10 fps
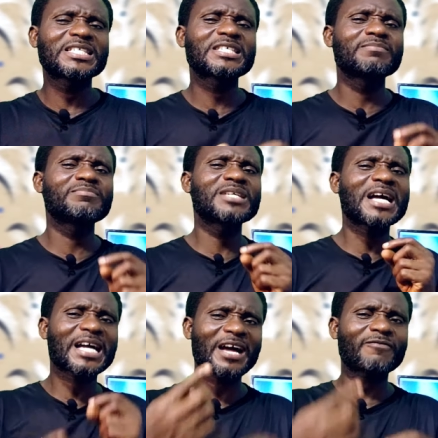sem bia
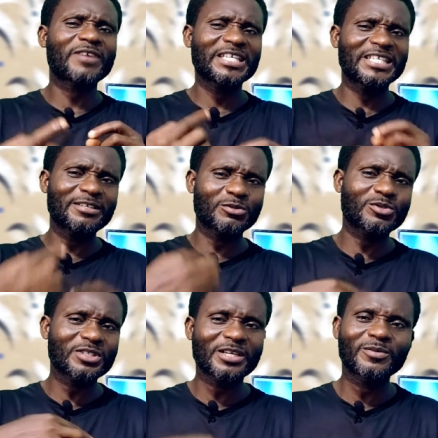ka fa ye
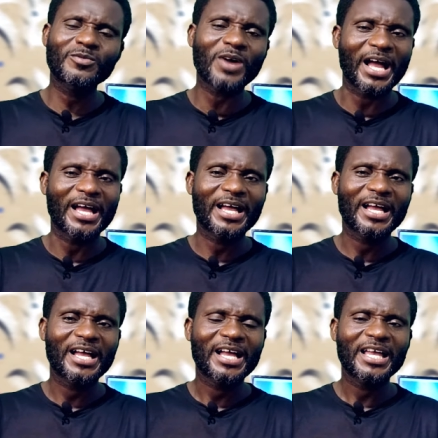nsu ye ho a
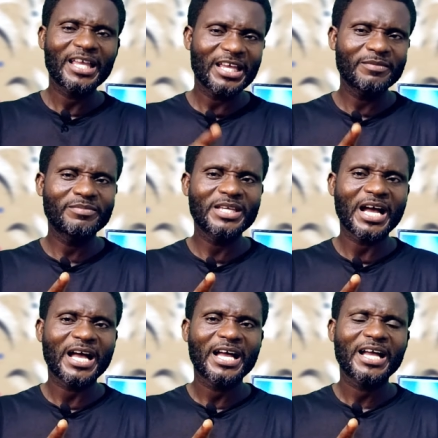e bia
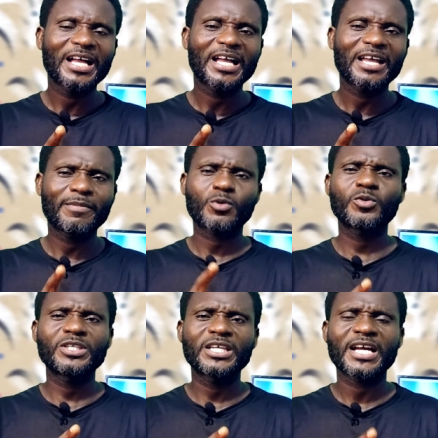de ko
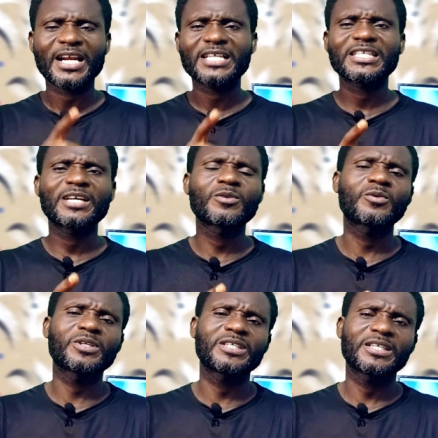yi na se
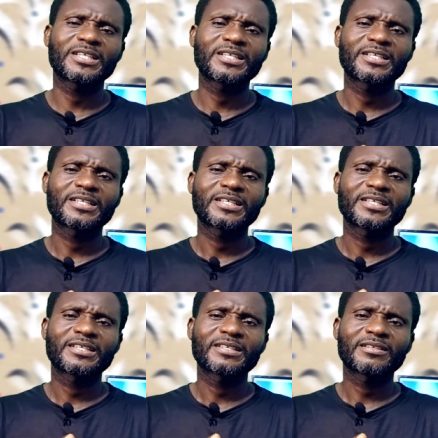ko
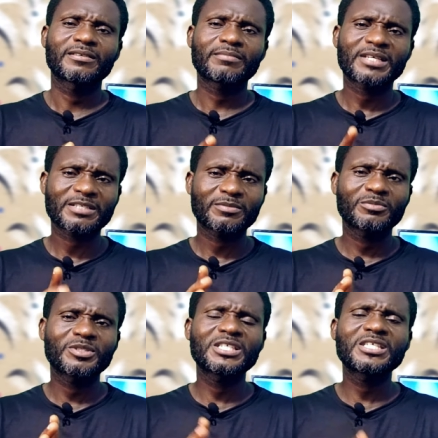na se mo
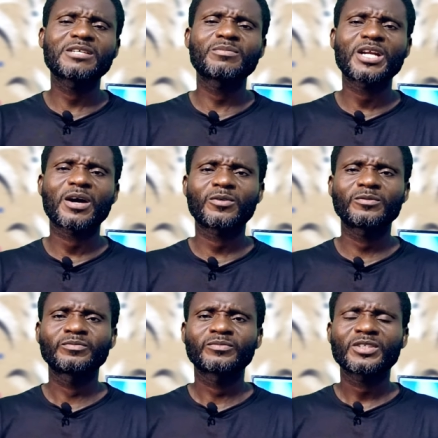di se mo da
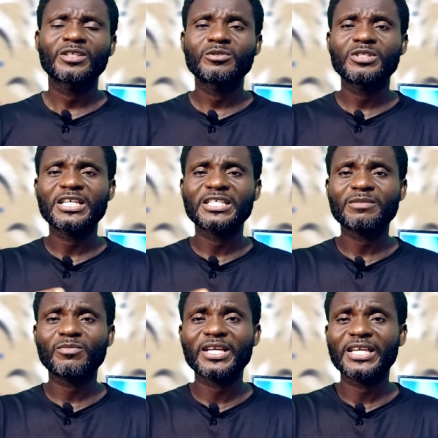ko ni ti en se
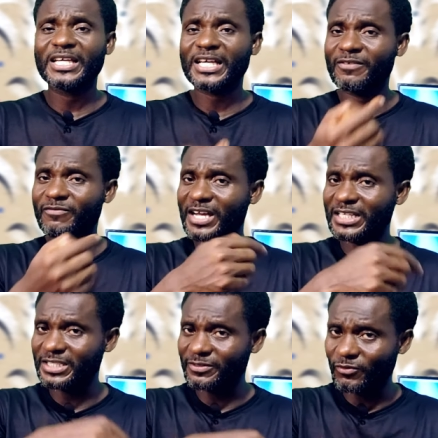mo ye ye ka fa
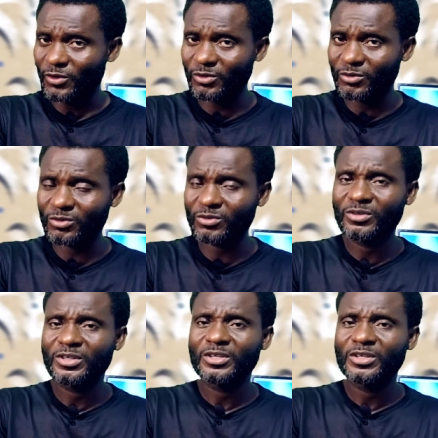de to fo no ho no